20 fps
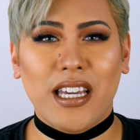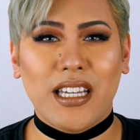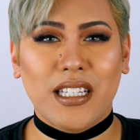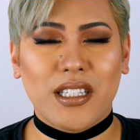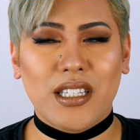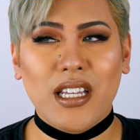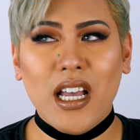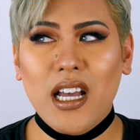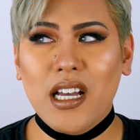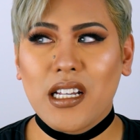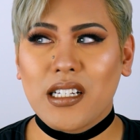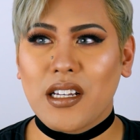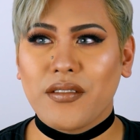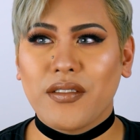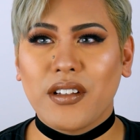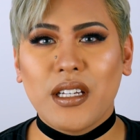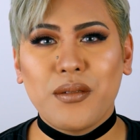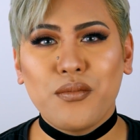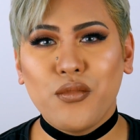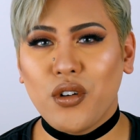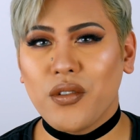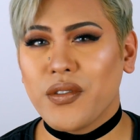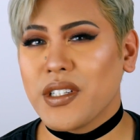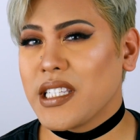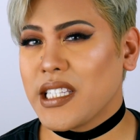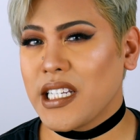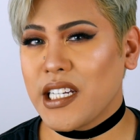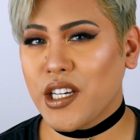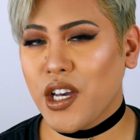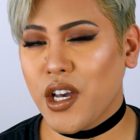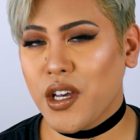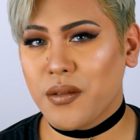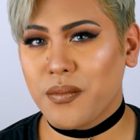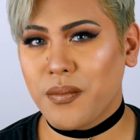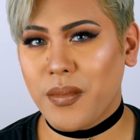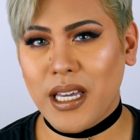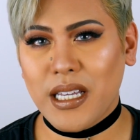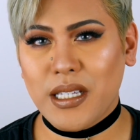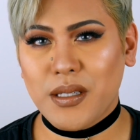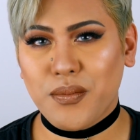It's definitely more of a
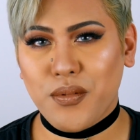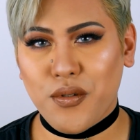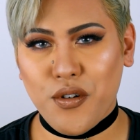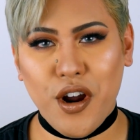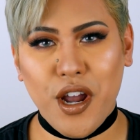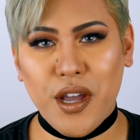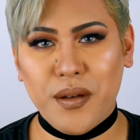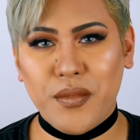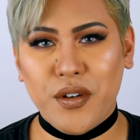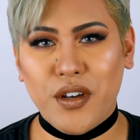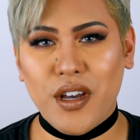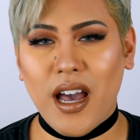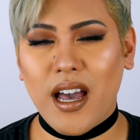silicone based primer.